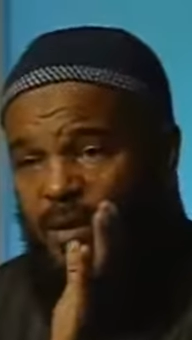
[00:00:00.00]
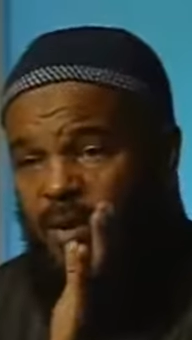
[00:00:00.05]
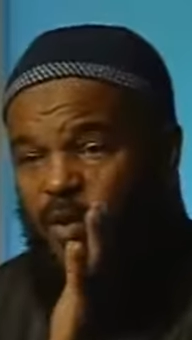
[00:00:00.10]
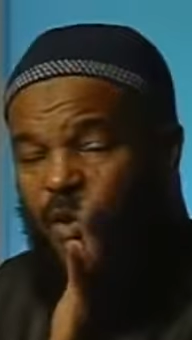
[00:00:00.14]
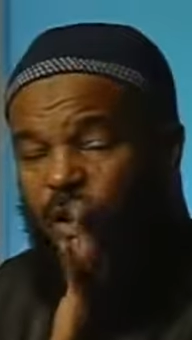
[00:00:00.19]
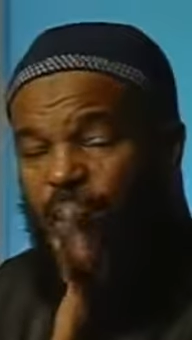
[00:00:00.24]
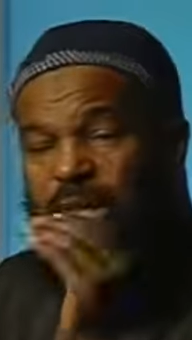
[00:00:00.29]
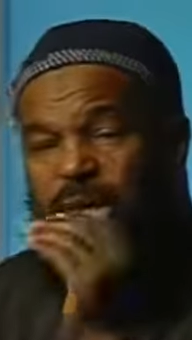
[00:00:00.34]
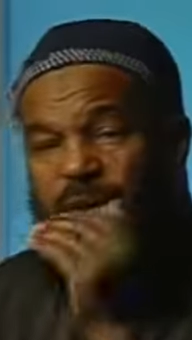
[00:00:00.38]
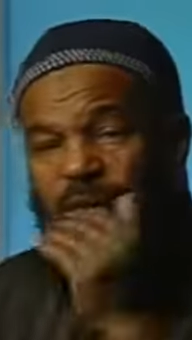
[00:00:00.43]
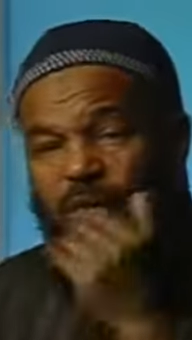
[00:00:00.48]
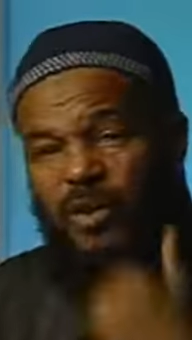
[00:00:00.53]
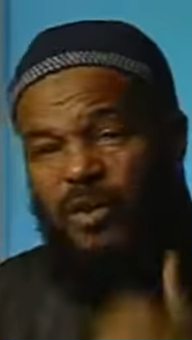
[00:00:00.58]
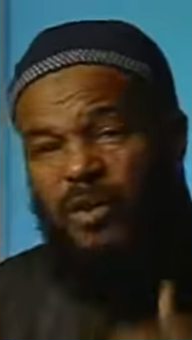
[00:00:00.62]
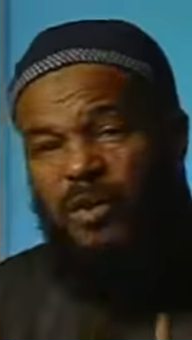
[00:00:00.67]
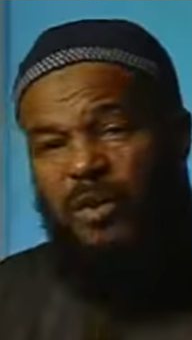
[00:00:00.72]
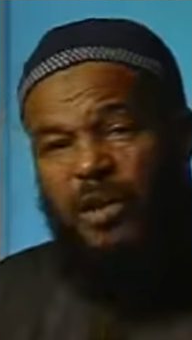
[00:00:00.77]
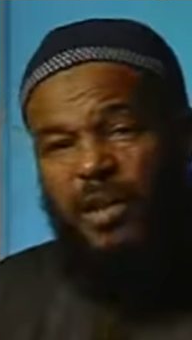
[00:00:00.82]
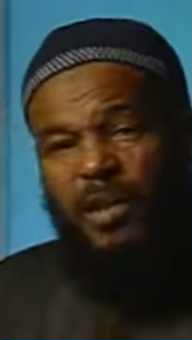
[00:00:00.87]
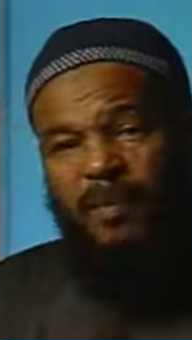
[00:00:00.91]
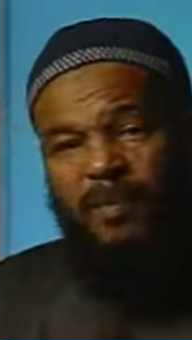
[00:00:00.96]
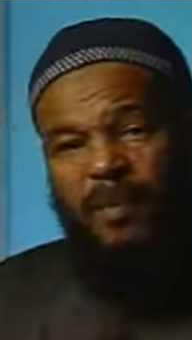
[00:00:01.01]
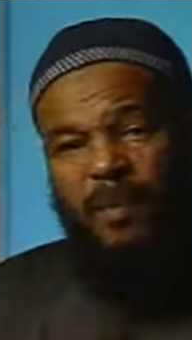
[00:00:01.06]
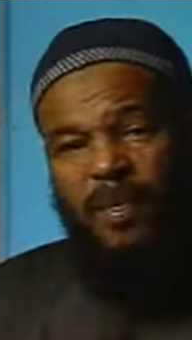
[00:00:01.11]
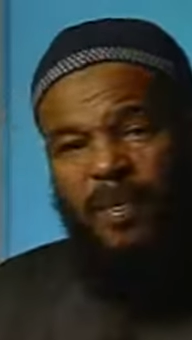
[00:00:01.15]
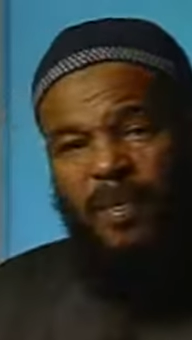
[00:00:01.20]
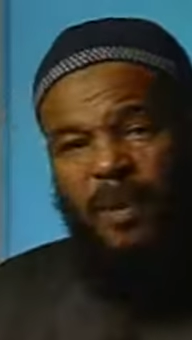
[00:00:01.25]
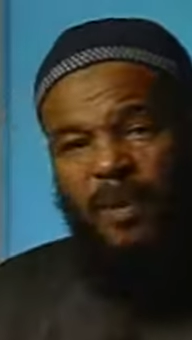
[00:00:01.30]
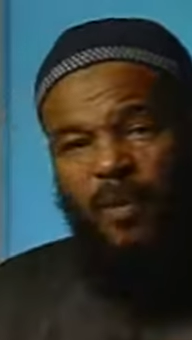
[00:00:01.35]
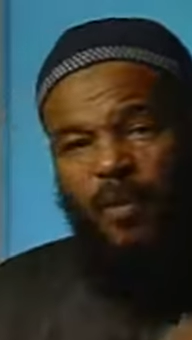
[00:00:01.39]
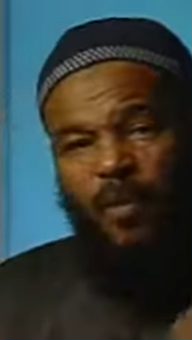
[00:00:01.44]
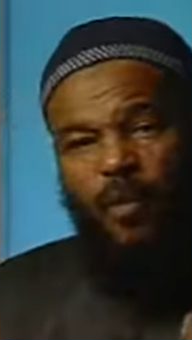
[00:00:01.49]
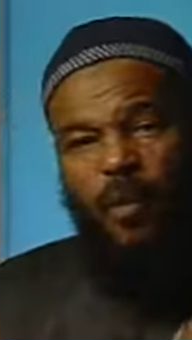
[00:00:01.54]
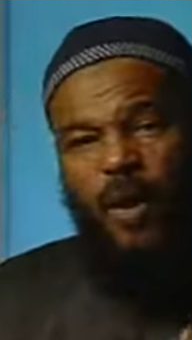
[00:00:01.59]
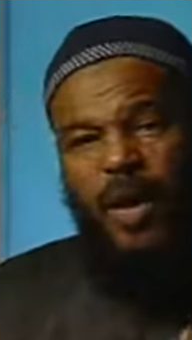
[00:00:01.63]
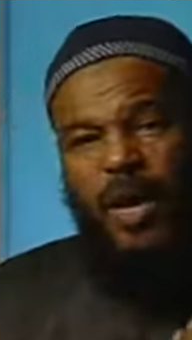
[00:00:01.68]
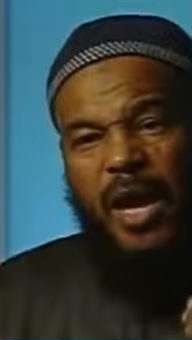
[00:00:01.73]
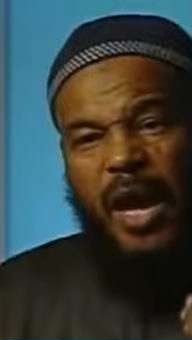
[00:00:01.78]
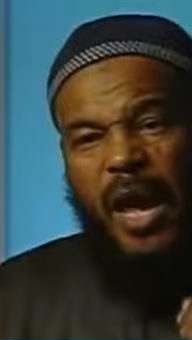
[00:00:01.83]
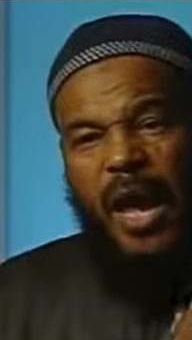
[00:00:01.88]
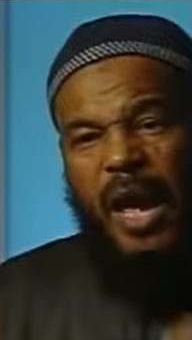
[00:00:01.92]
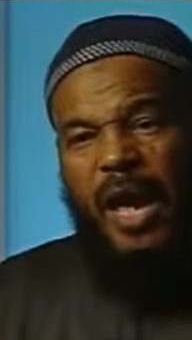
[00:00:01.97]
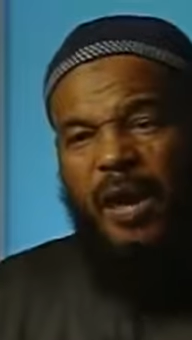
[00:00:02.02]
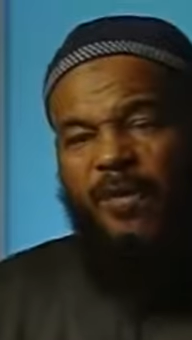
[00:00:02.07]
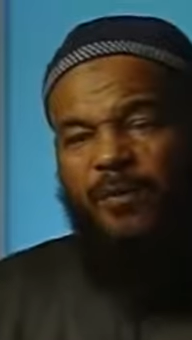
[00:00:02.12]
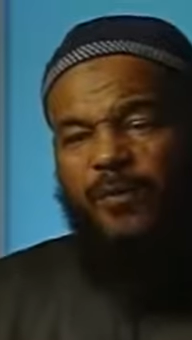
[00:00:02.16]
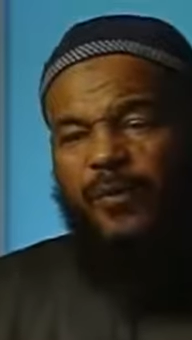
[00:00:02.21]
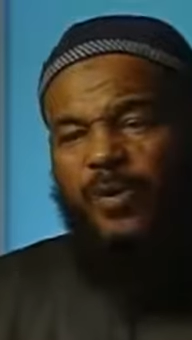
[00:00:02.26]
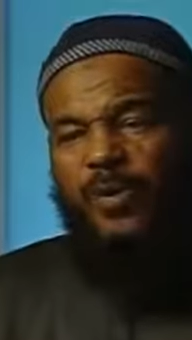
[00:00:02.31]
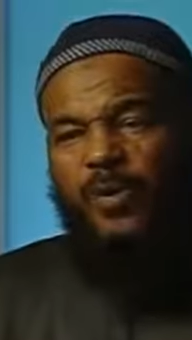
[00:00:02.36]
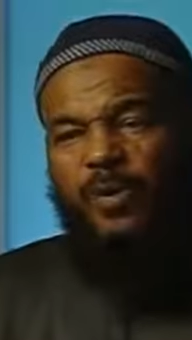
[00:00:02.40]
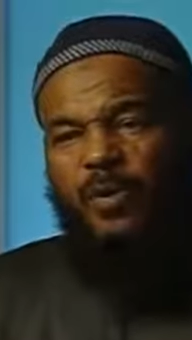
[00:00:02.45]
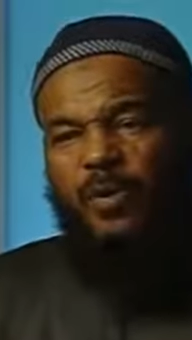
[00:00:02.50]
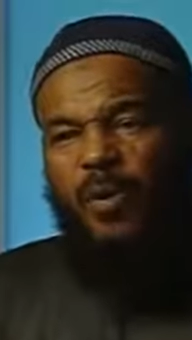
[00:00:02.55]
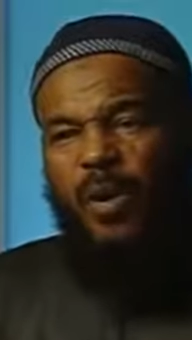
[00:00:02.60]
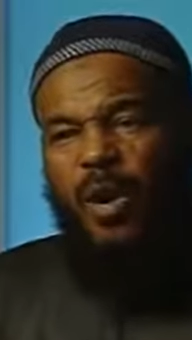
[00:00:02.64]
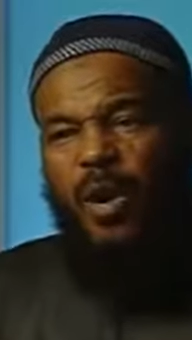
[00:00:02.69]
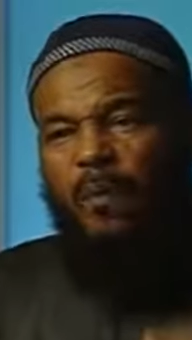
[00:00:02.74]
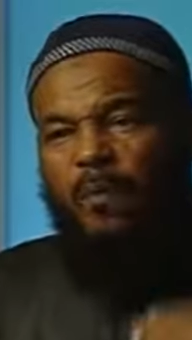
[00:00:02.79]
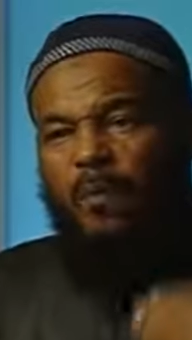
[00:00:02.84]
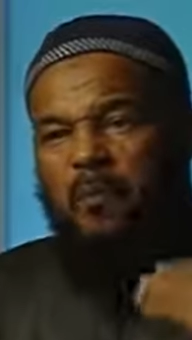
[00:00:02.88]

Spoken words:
So as a Muslim, we have to